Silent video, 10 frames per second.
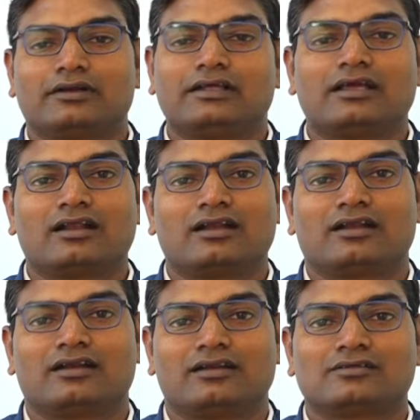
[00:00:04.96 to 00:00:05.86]
Dear
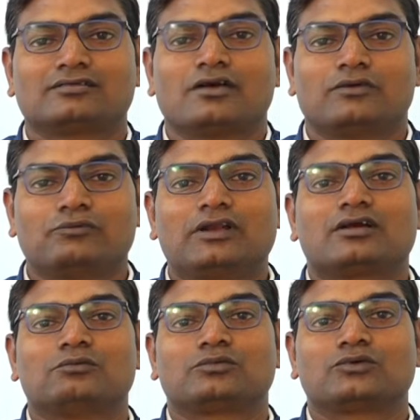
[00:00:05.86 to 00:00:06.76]
learners,
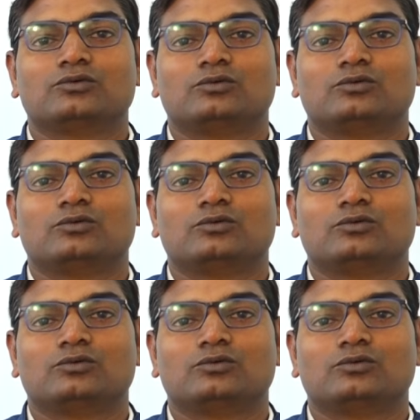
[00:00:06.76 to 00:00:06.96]
welcome to